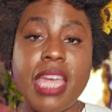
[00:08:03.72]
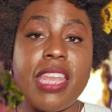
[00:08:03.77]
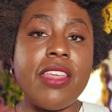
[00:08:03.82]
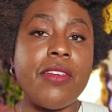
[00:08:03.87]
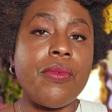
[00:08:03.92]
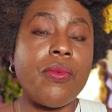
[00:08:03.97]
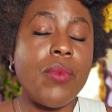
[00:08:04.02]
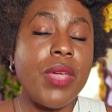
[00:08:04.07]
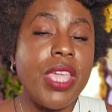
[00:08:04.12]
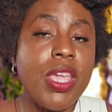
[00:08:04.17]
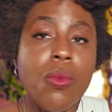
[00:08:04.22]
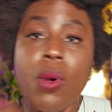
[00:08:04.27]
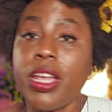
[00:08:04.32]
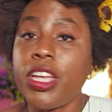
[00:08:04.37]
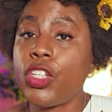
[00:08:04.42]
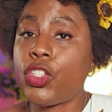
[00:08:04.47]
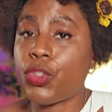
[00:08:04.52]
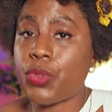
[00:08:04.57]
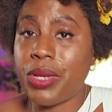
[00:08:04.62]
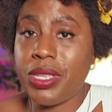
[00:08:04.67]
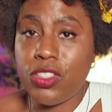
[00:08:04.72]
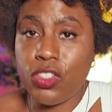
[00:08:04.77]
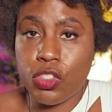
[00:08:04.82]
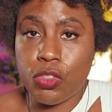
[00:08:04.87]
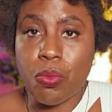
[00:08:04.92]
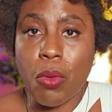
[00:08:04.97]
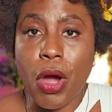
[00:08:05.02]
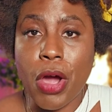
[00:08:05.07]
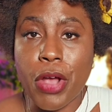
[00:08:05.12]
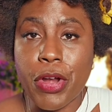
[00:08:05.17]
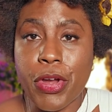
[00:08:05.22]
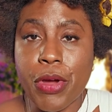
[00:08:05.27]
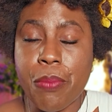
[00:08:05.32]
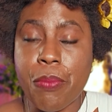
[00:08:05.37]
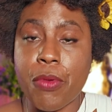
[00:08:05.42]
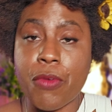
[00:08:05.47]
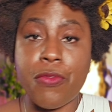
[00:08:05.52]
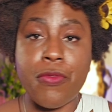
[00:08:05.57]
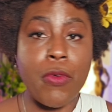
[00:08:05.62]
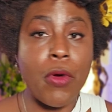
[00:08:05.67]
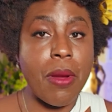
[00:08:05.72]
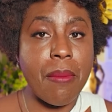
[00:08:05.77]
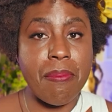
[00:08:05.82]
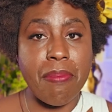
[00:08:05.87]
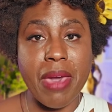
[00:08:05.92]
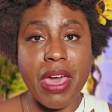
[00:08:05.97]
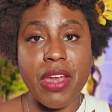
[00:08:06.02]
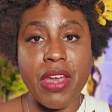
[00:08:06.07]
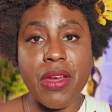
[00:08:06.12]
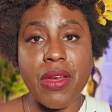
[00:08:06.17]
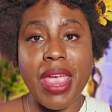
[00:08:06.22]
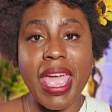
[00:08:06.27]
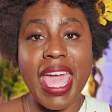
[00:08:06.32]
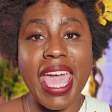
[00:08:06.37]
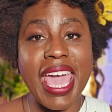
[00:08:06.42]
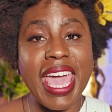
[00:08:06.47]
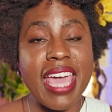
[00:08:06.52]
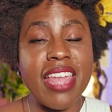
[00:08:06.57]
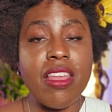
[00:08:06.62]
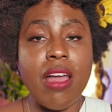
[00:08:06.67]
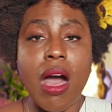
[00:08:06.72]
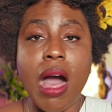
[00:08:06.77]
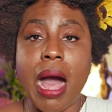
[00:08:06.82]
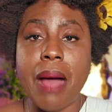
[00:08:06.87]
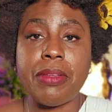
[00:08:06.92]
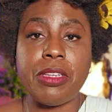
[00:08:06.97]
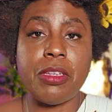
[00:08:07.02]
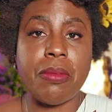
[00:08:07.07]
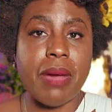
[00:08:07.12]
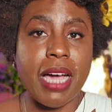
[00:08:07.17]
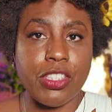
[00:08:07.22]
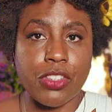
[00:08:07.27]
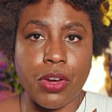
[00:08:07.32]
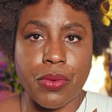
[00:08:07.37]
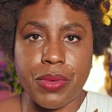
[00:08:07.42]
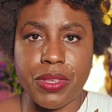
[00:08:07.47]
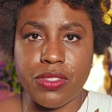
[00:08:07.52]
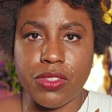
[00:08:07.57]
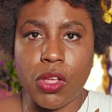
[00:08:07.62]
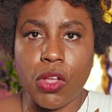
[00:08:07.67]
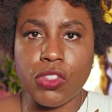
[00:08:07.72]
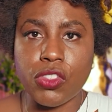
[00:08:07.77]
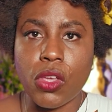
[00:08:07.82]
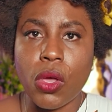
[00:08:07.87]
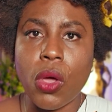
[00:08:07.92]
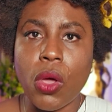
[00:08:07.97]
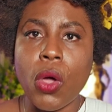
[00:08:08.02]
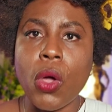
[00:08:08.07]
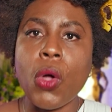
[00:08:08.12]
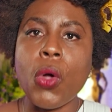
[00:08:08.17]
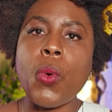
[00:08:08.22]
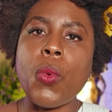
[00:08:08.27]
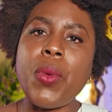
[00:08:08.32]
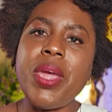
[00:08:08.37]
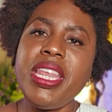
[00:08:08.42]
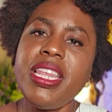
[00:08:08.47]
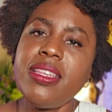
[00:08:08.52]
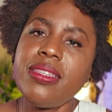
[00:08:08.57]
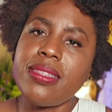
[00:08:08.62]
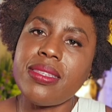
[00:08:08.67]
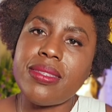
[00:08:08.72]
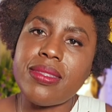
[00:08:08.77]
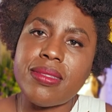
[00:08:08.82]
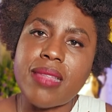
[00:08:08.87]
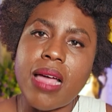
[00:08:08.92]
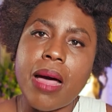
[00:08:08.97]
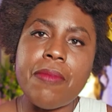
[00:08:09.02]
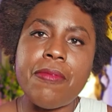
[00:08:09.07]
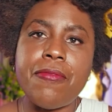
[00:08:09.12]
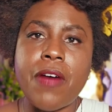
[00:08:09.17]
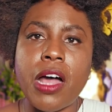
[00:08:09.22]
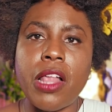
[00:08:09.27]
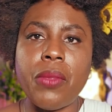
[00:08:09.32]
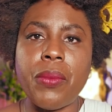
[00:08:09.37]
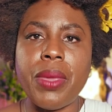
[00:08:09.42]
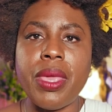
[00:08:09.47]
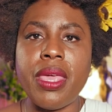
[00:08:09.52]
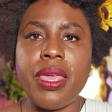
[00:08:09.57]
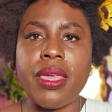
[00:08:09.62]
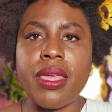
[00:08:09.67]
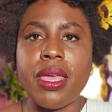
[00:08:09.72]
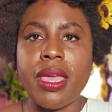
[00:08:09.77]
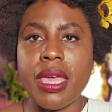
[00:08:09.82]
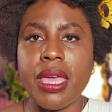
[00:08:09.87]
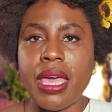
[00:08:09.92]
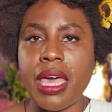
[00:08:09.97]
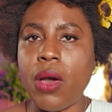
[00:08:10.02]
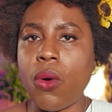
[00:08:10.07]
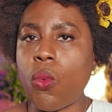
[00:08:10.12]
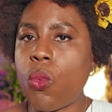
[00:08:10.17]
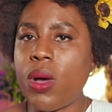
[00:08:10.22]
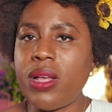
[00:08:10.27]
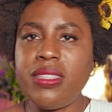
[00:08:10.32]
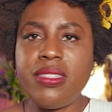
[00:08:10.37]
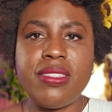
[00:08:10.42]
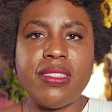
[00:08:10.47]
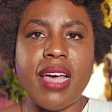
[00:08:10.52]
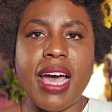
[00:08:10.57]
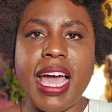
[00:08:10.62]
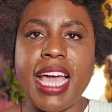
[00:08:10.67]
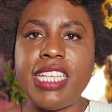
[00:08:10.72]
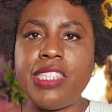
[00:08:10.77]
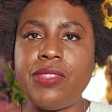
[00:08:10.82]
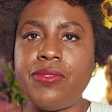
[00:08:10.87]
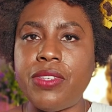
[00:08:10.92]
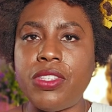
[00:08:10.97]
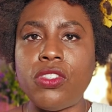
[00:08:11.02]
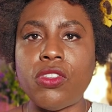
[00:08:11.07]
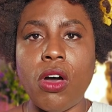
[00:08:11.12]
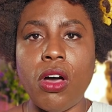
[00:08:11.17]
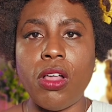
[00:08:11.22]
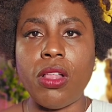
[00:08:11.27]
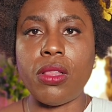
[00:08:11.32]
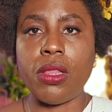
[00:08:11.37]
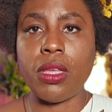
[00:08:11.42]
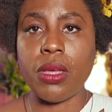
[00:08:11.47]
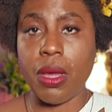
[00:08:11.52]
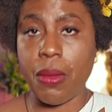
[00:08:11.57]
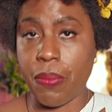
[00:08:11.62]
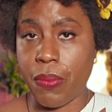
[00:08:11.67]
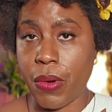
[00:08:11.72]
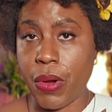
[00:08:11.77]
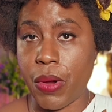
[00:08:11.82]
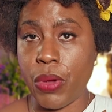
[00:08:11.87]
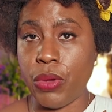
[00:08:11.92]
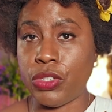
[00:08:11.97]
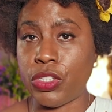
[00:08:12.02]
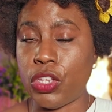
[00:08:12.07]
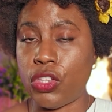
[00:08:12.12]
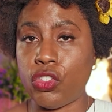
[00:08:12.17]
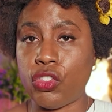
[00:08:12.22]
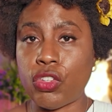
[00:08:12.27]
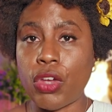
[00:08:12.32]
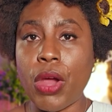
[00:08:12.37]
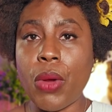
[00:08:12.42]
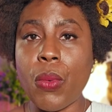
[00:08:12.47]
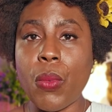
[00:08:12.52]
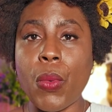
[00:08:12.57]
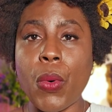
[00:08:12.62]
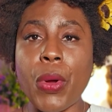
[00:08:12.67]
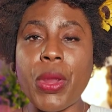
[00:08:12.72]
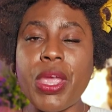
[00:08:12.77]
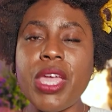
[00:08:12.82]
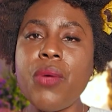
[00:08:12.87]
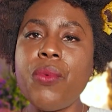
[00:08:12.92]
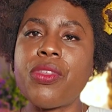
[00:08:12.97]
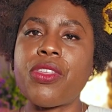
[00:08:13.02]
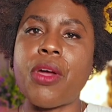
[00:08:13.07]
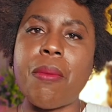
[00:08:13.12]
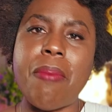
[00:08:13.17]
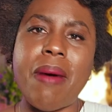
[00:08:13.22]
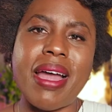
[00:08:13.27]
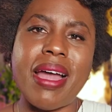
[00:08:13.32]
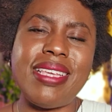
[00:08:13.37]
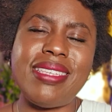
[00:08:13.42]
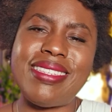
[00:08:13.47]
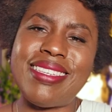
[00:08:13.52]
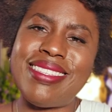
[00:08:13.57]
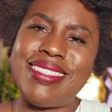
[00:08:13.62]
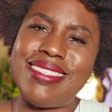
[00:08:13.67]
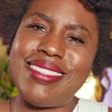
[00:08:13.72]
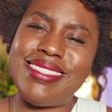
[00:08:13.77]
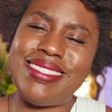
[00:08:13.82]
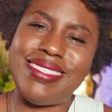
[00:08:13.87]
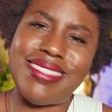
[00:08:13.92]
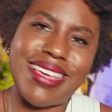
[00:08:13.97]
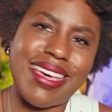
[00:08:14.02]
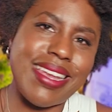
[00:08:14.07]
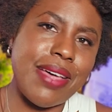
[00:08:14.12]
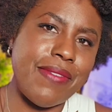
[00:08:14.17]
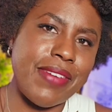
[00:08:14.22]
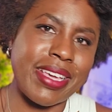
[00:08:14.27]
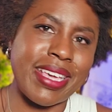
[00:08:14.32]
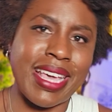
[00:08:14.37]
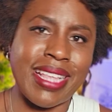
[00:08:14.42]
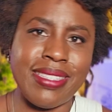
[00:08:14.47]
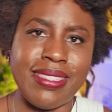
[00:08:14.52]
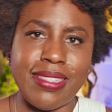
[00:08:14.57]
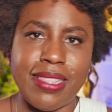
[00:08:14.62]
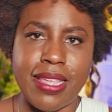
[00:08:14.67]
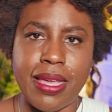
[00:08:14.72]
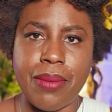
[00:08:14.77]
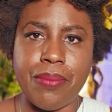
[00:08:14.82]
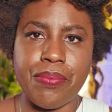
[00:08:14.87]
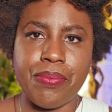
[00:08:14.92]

And if we want to train smarter, perform better, and optimize our results, we need to stop following a one size fits all approach and start working with our bodies instead of against them.